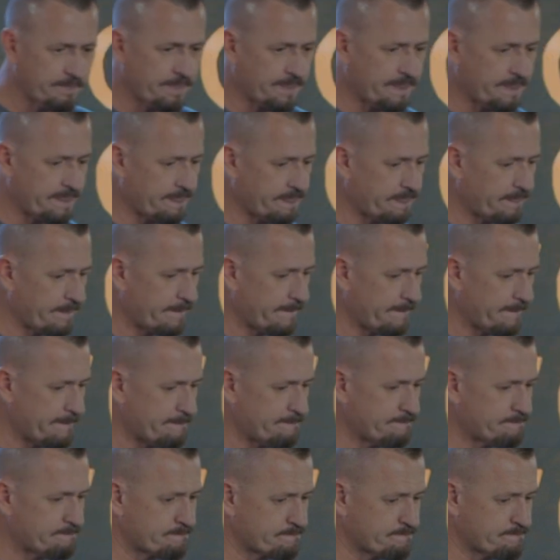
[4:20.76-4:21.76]

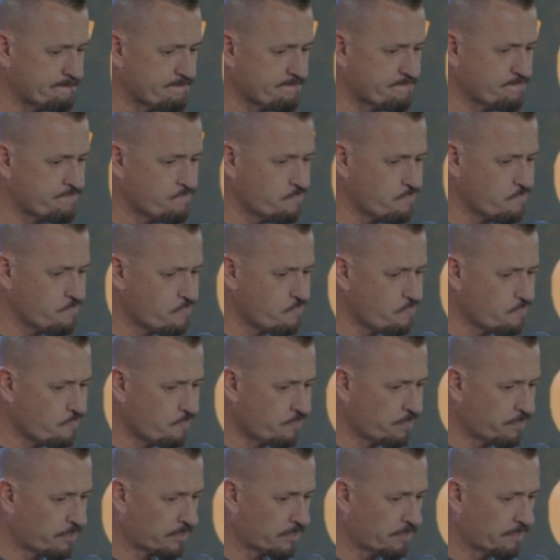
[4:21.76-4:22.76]

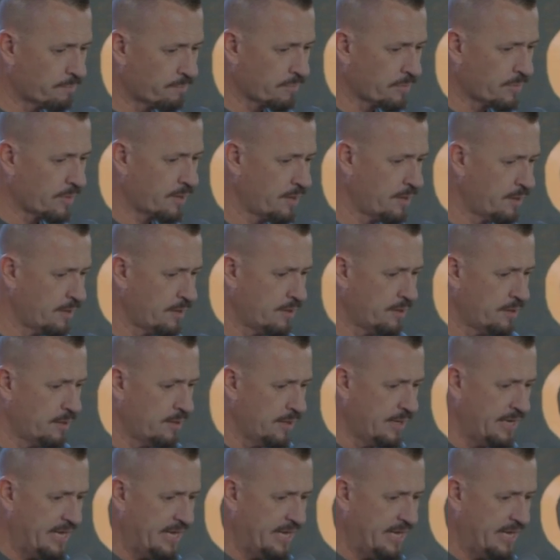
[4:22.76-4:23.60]
Nobody speaks.